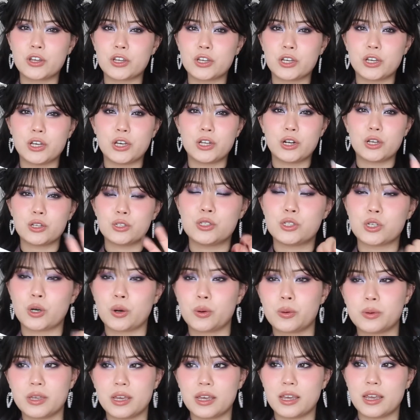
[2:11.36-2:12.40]
a good
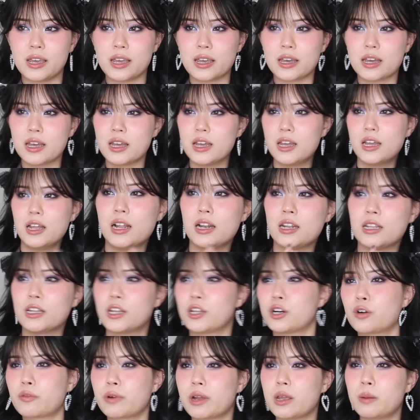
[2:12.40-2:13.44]
Douyin,
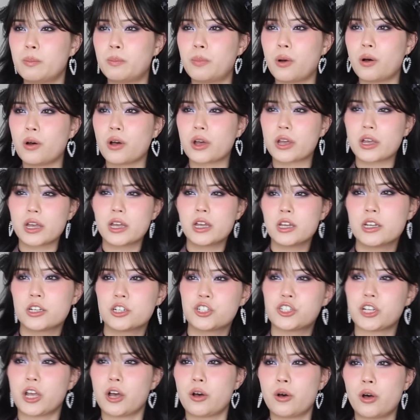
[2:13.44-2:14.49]
Little Red Book,
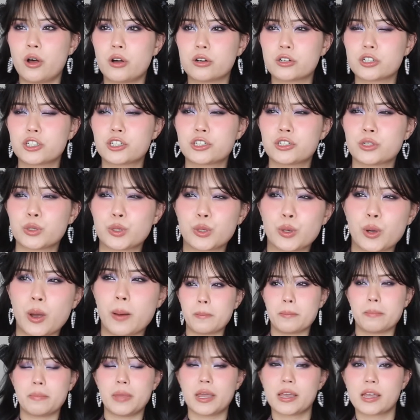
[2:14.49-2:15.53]
Xiao Hong Shu
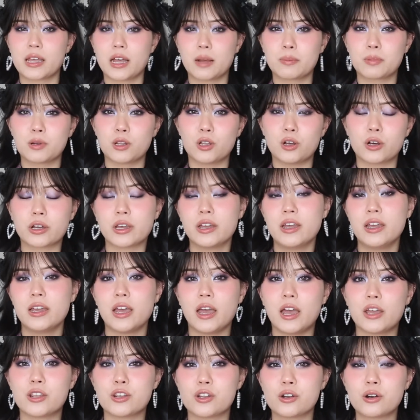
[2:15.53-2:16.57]
makeup look,
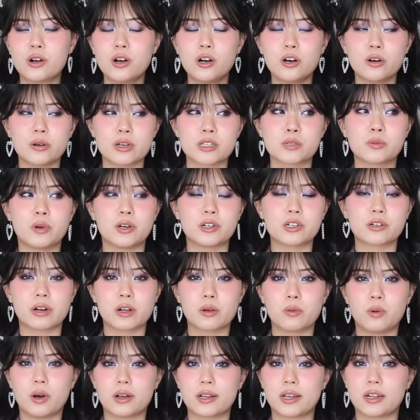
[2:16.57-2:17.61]
and you're always
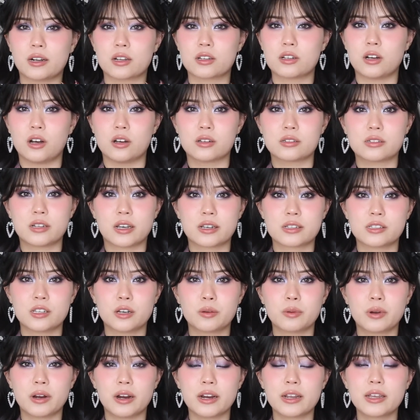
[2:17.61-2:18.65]
wondering what kind of contacts
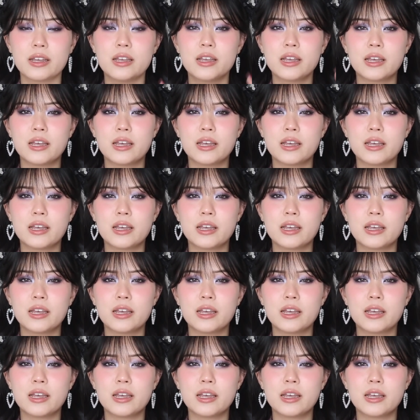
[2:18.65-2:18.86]
they're wearing,